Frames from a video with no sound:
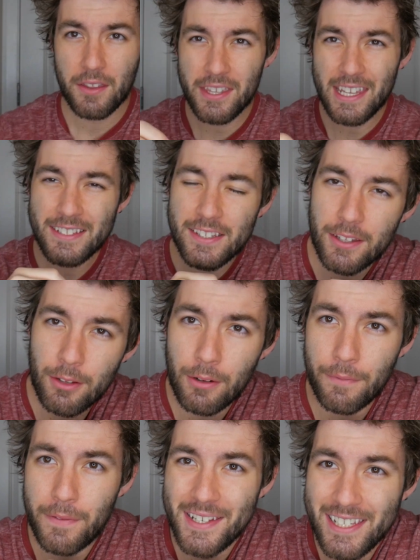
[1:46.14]
The Institute
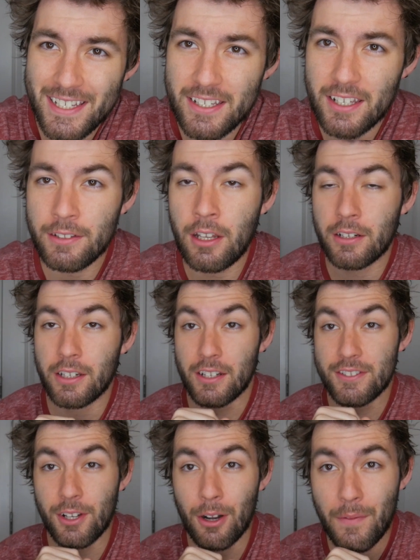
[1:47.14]
of Physics conducted
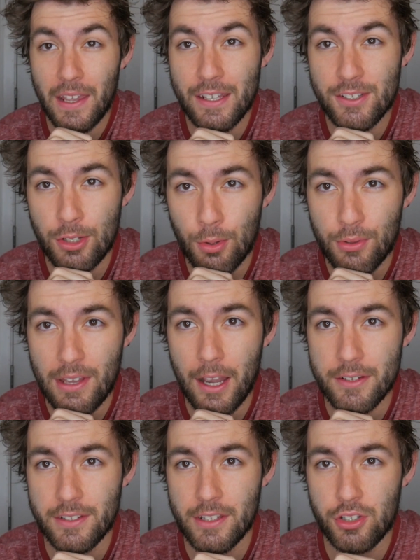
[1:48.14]
a survey in
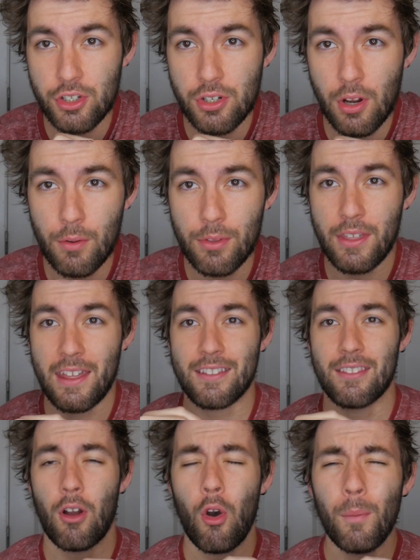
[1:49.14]
2000 that showed
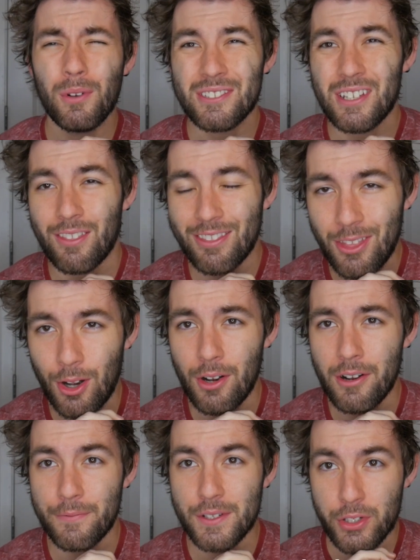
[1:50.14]
that almost a
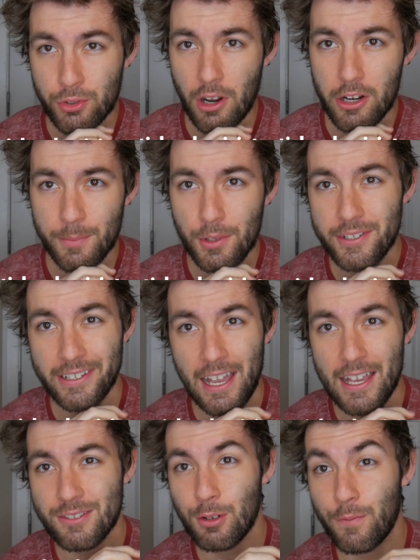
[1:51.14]
third of astronomers,
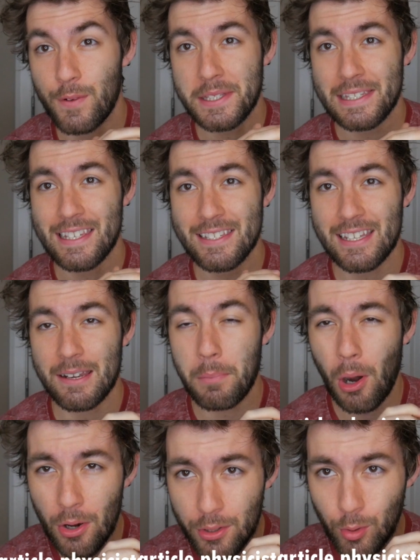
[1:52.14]
astrophysicists, and
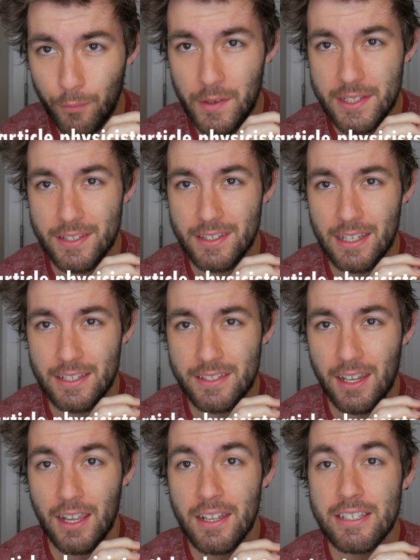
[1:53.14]
particle
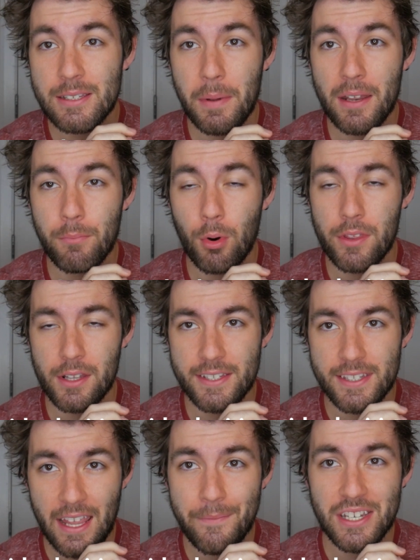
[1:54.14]
physicists spend more than
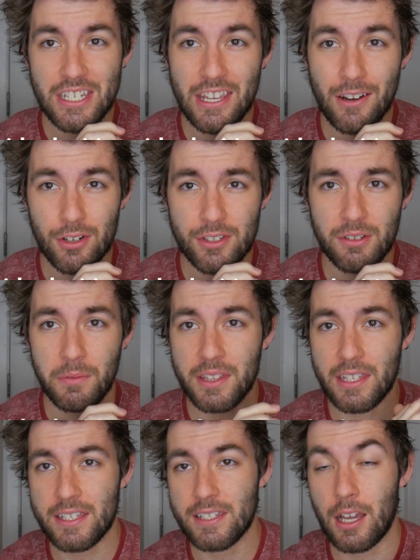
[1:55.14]
7 years
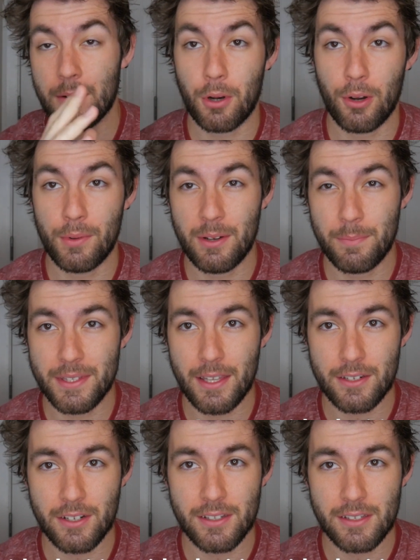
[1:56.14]
doing these non-permanent
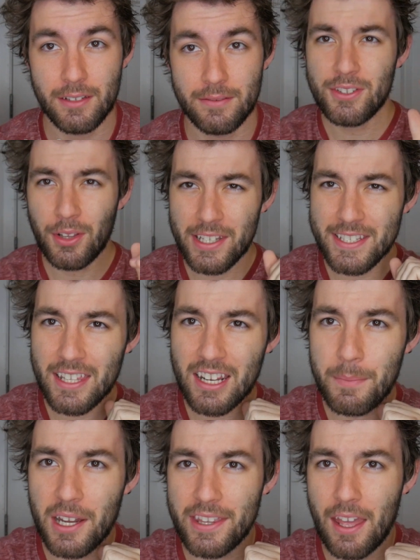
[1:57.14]
positions. So let's think
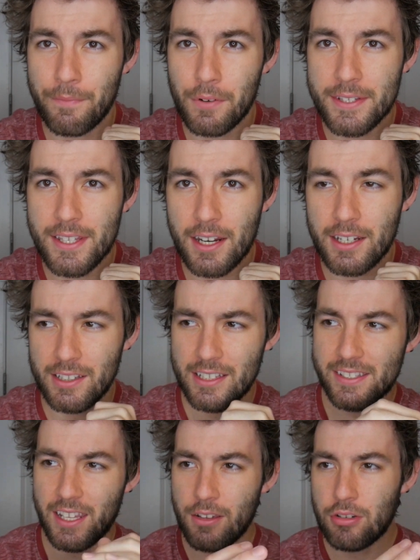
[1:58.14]
about that for a second.
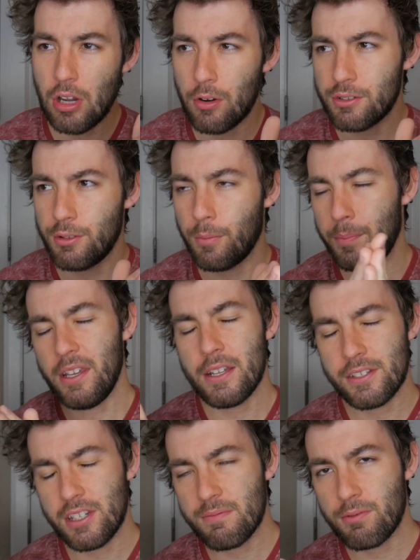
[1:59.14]
Let's say you go into a
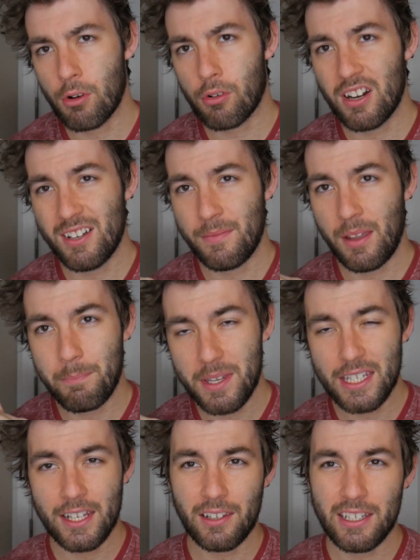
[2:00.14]
PhD program
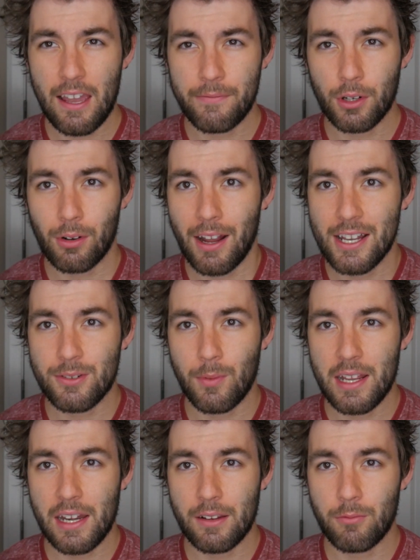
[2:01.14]
immediately after
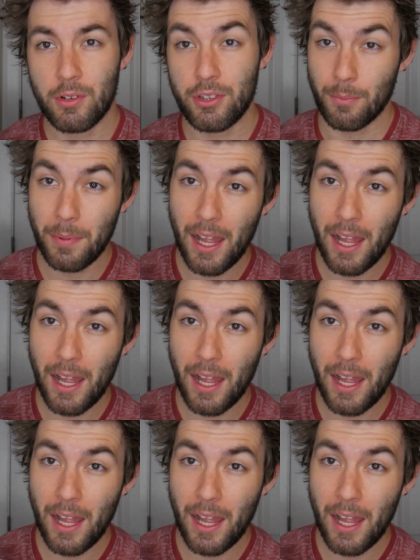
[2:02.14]
graduating with your